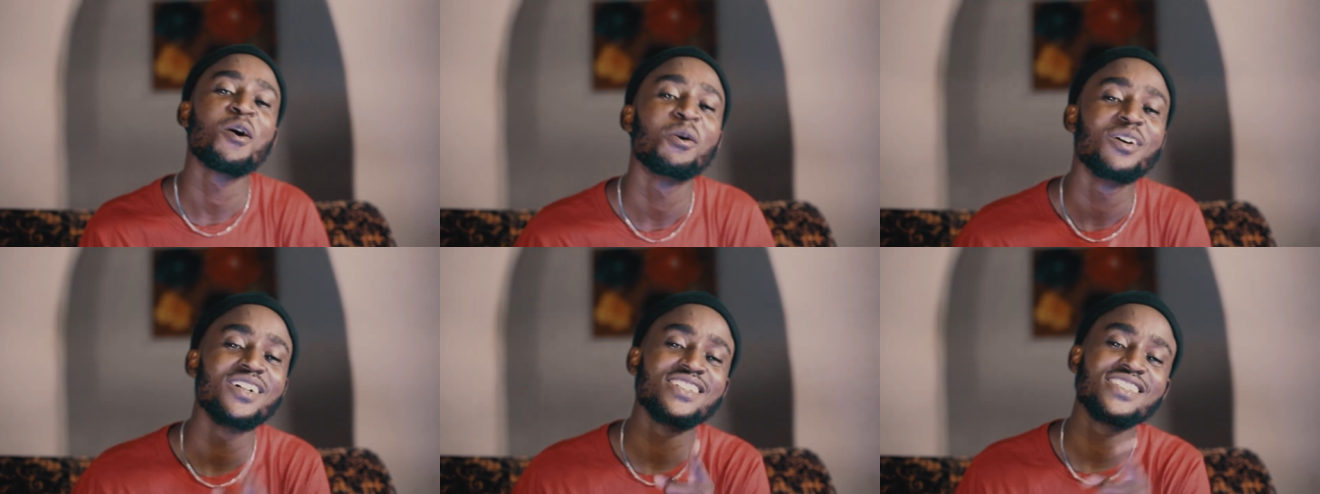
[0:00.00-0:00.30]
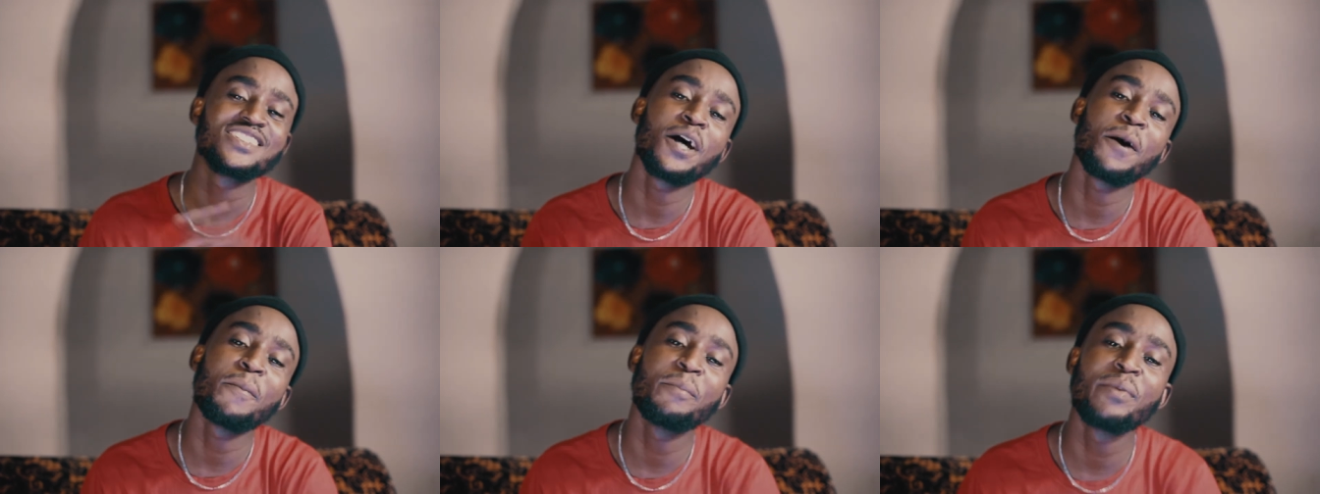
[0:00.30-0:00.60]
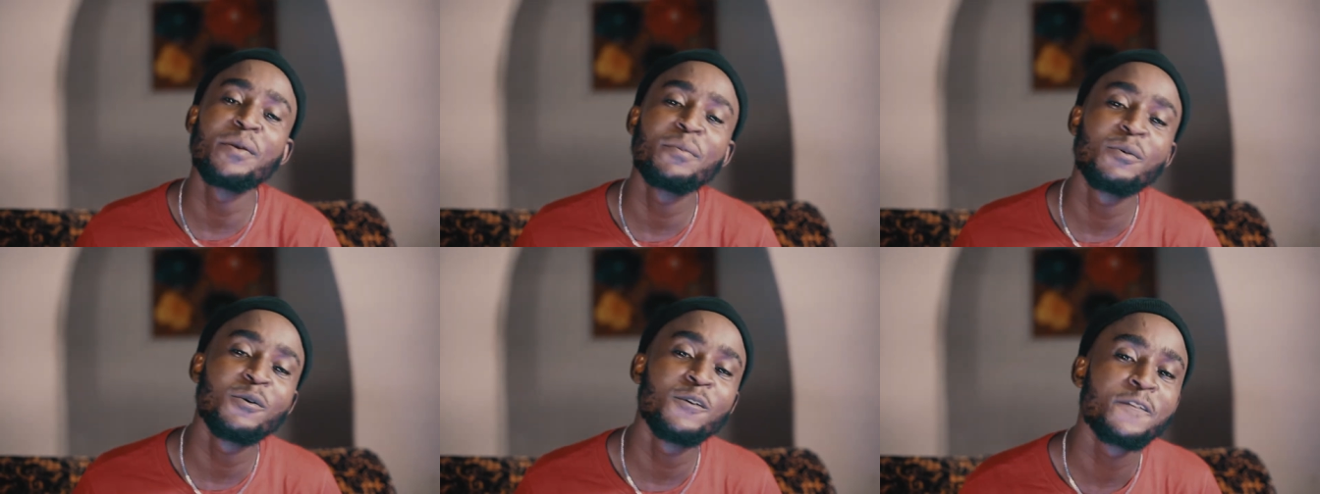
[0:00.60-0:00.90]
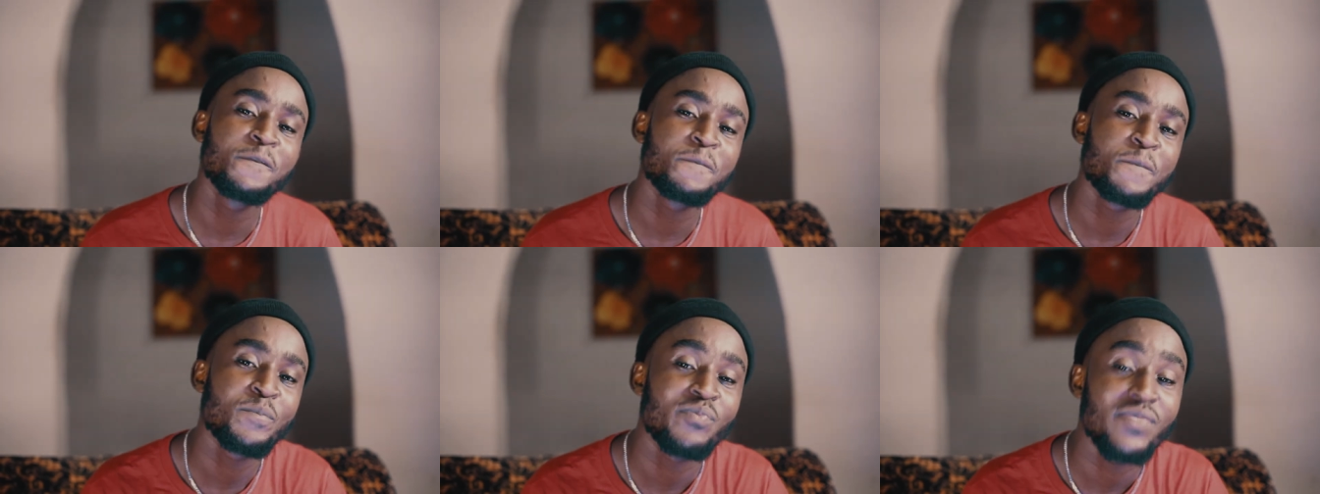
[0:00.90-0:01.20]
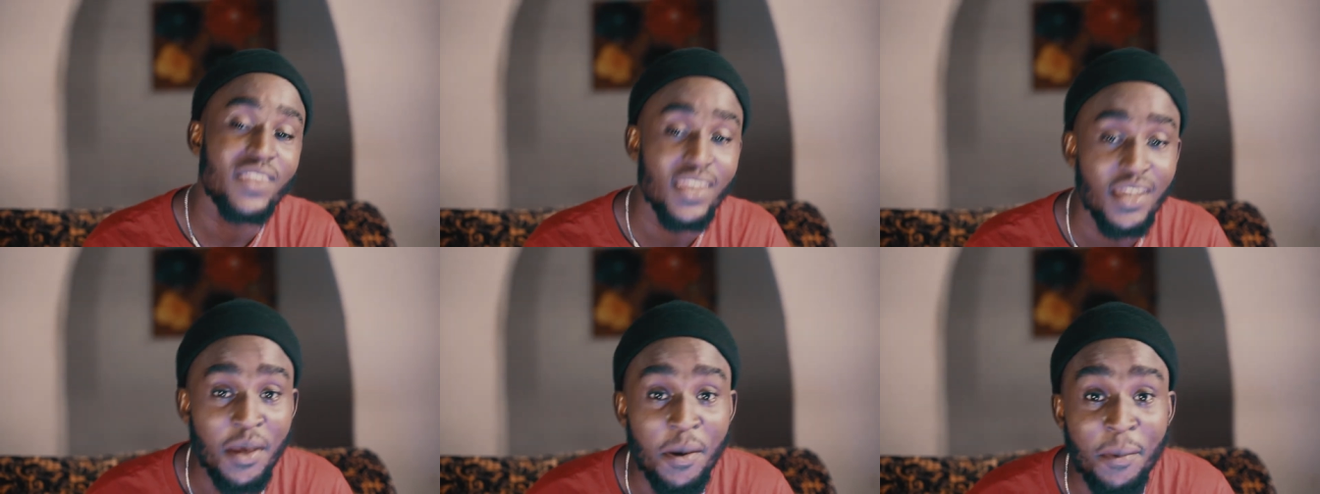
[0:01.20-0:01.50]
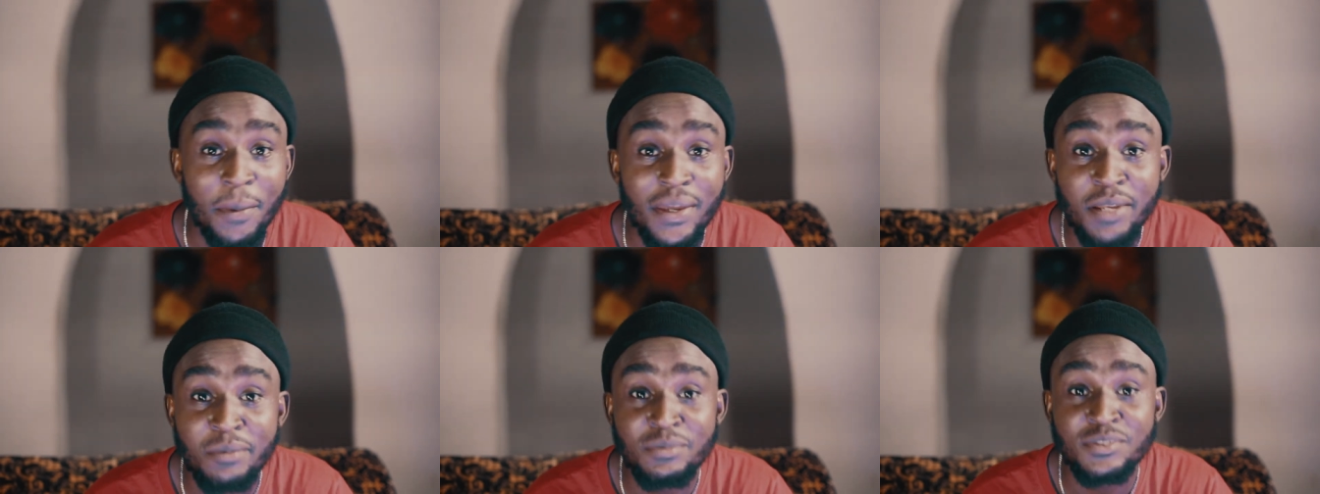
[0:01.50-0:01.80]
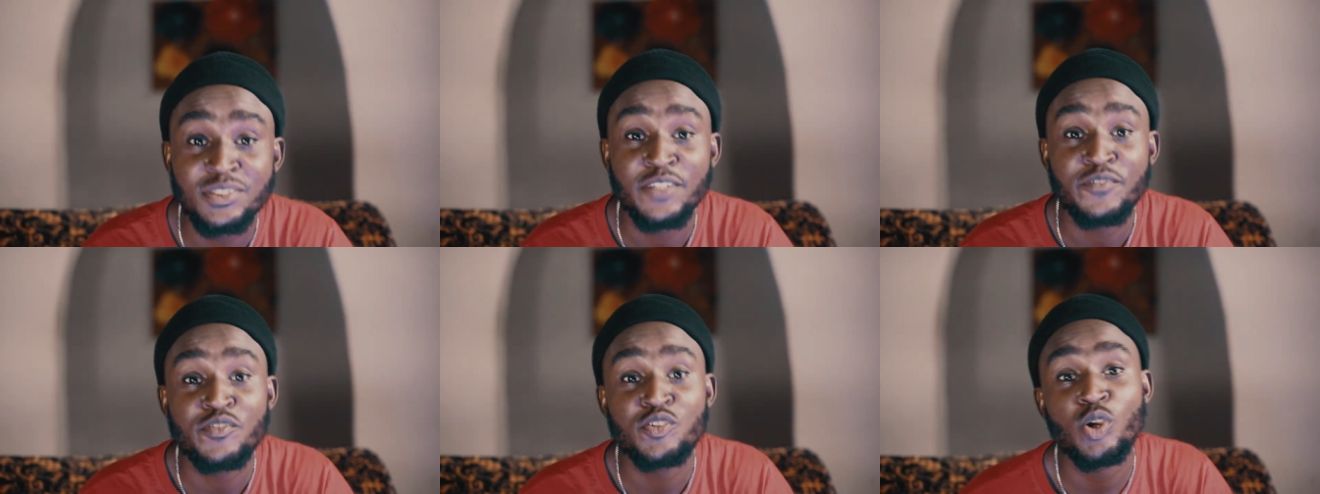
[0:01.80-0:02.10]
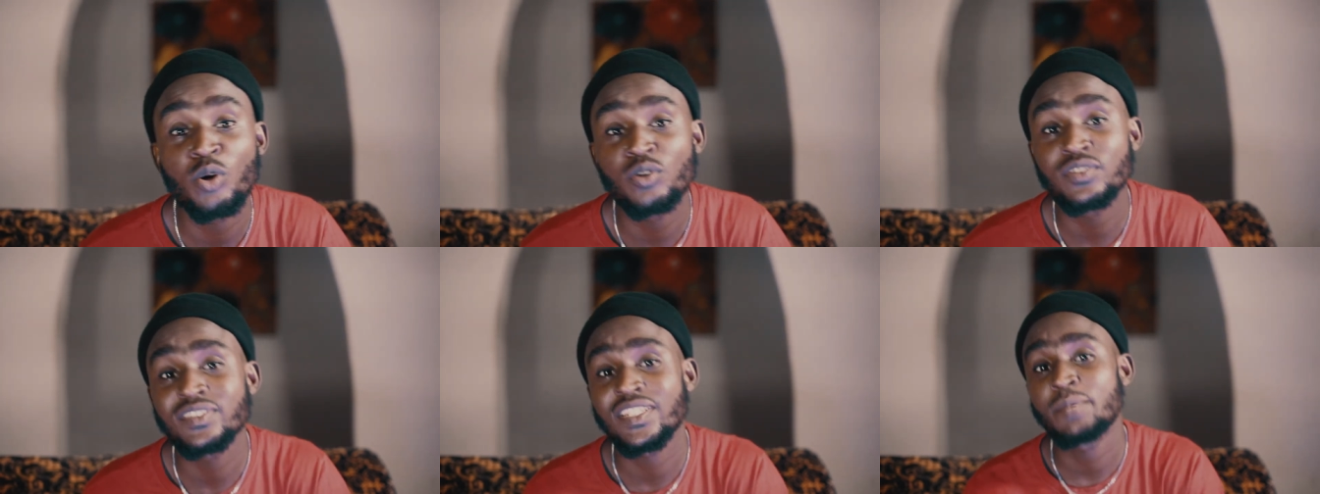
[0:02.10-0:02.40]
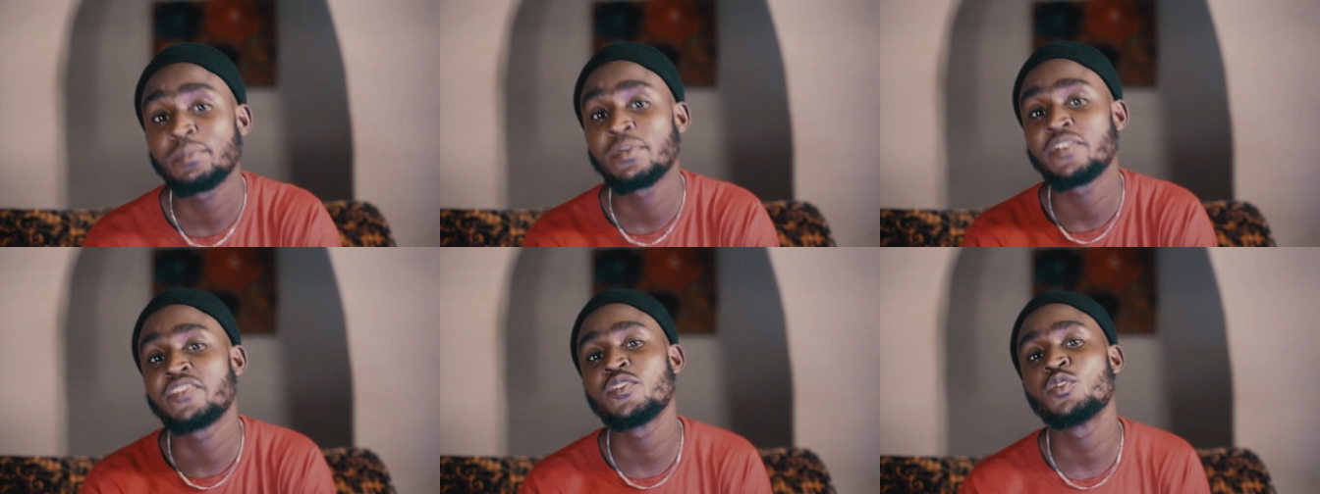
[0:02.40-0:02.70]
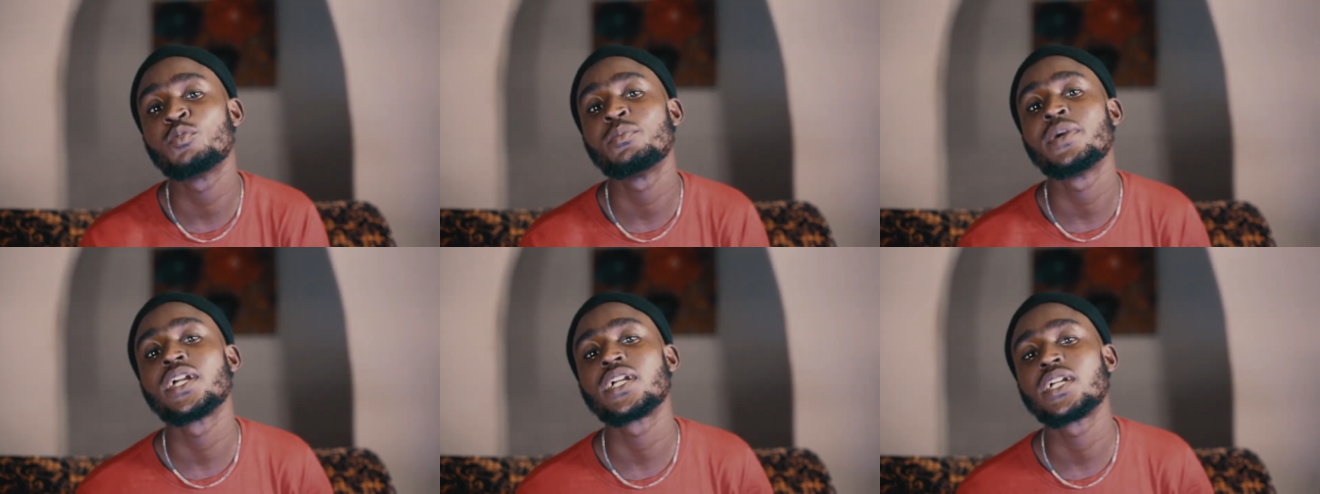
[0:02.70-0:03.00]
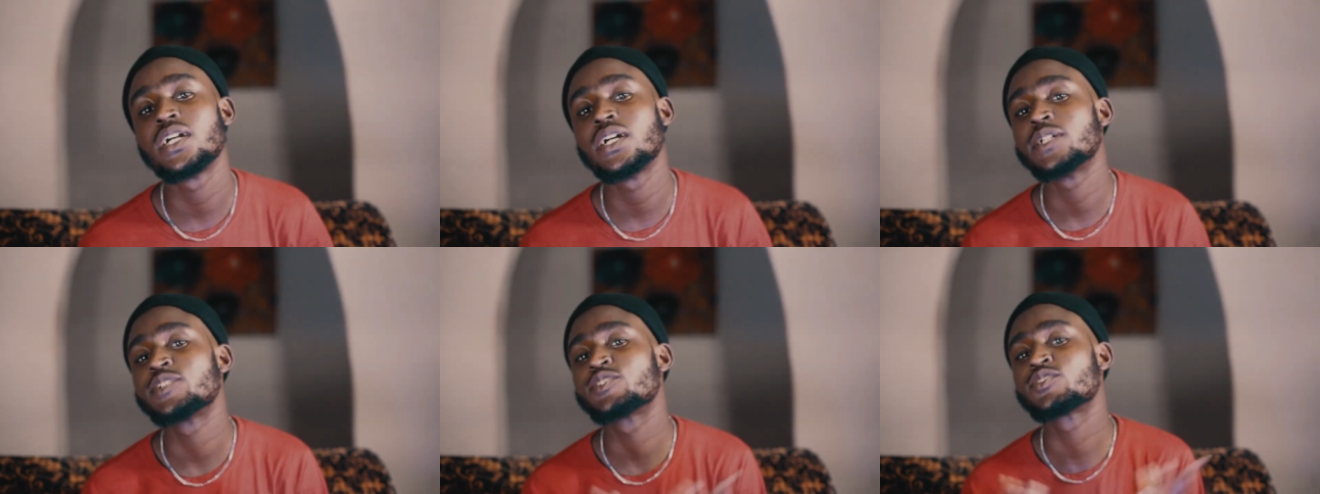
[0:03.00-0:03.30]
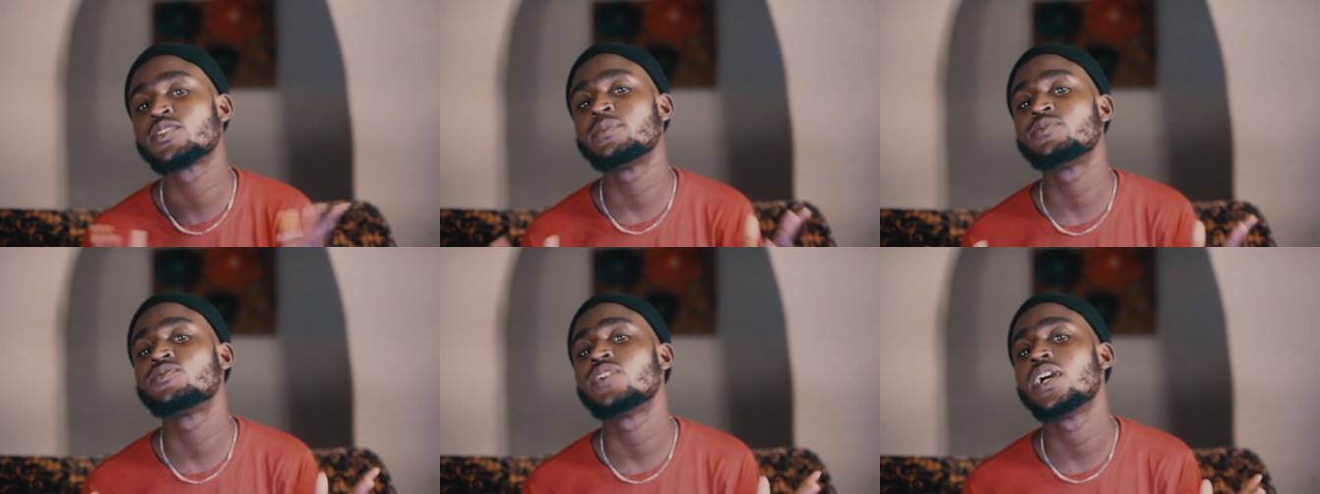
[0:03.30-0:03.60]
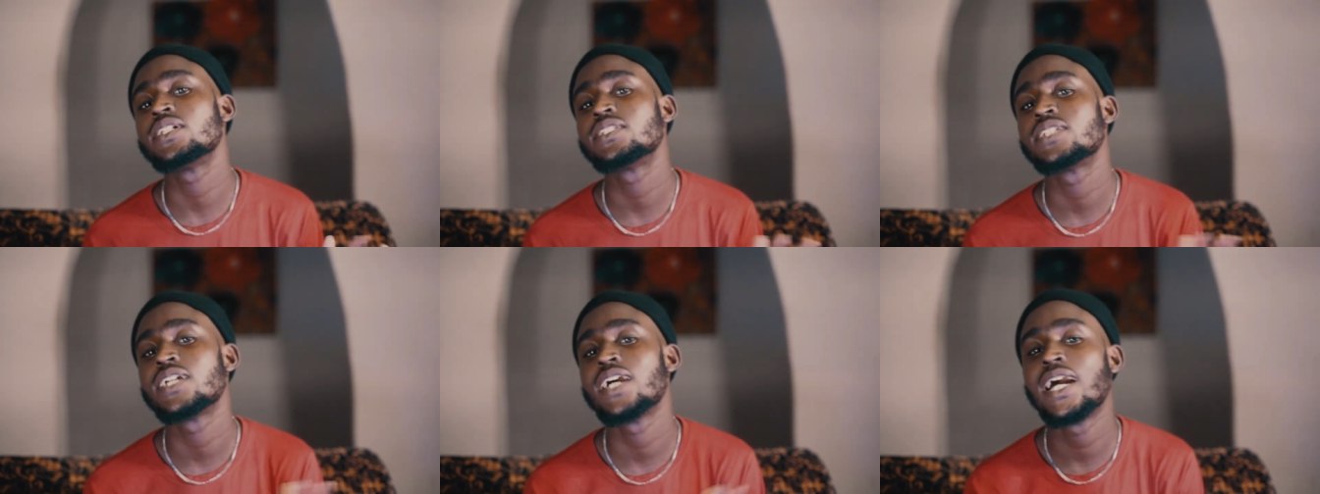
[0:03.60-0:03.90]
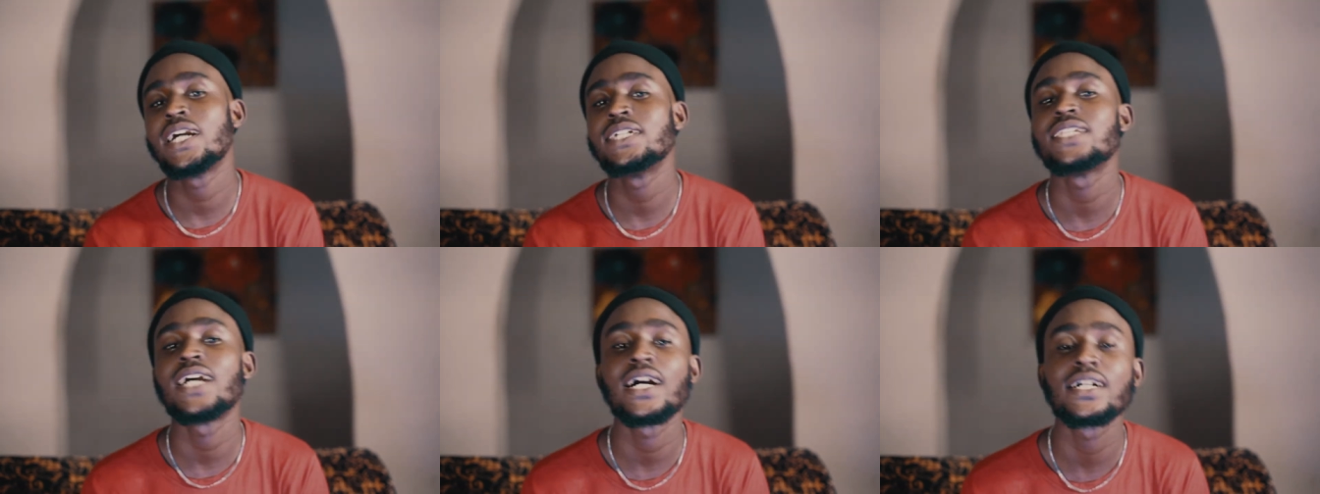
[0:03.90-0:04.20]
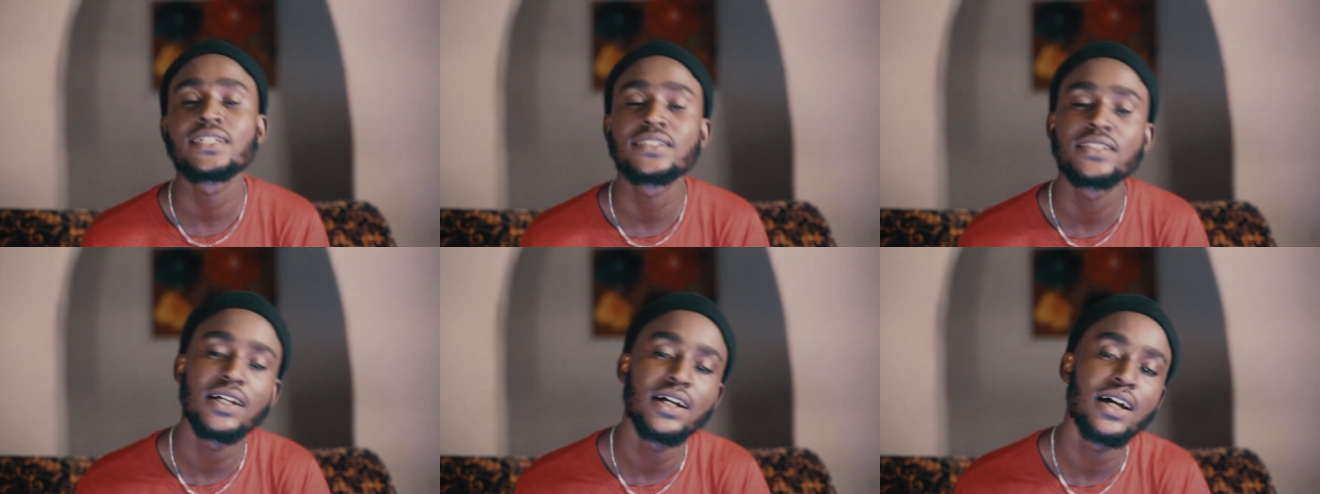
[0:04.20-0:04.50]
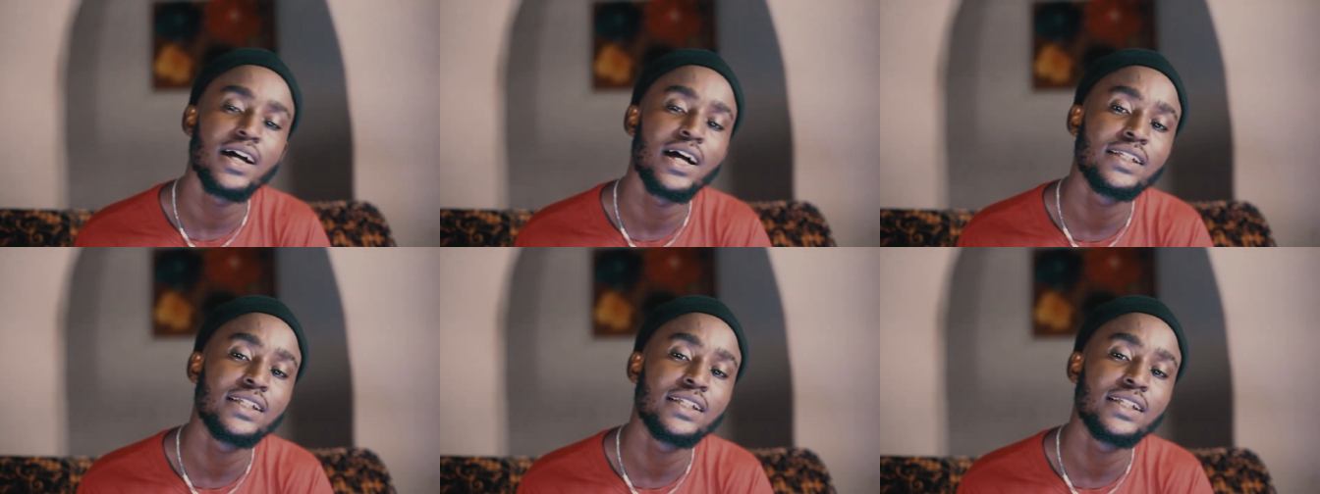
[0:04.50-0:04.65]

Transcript: What's up, people? My name is Dave Shorlz and I'm a filmmaker, scriptwriter, and actor.